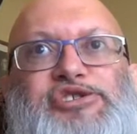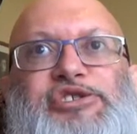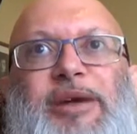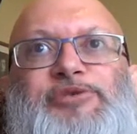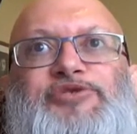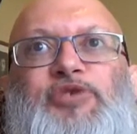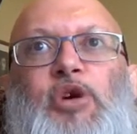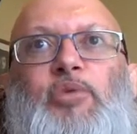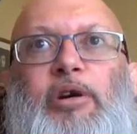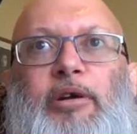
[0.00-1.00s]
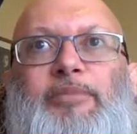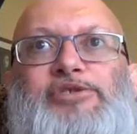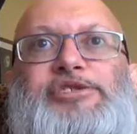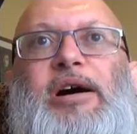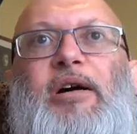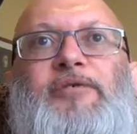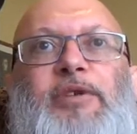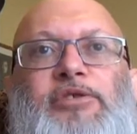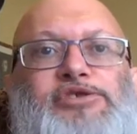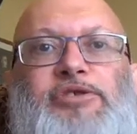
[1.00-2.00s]
steps forward himself,
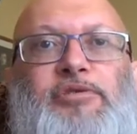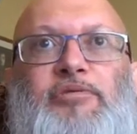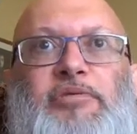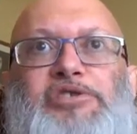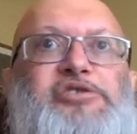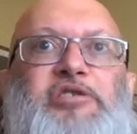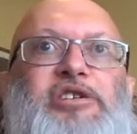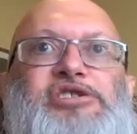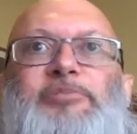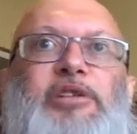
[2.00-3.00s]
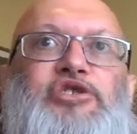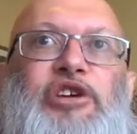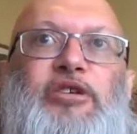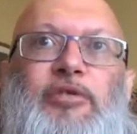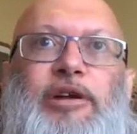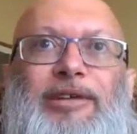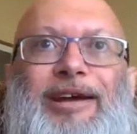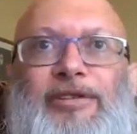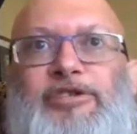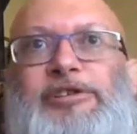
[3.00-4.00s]
and there's no reason to kiss him on the cheek or any of that.